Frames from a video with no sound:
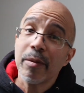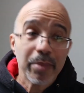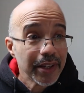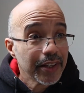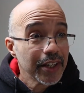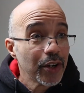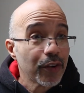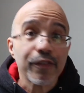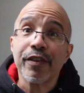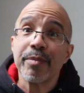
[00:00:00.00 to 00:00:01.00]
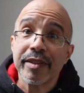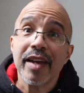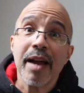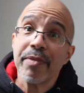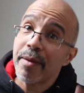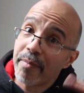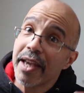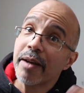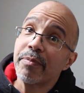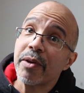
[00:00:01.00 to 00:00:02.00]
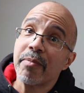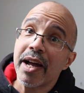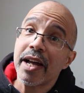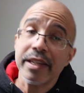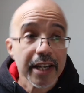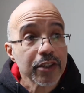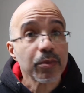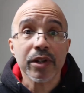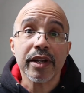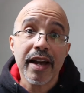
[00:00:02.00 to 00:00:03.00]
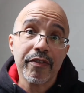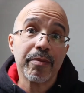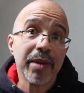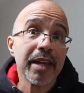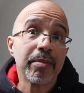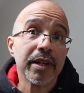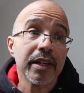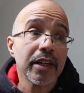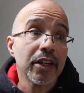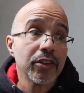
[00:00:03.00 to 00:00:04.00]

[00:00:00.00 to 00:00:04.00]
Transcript: But, you know, from the time they make up their mind, yes, we're going to have the baby,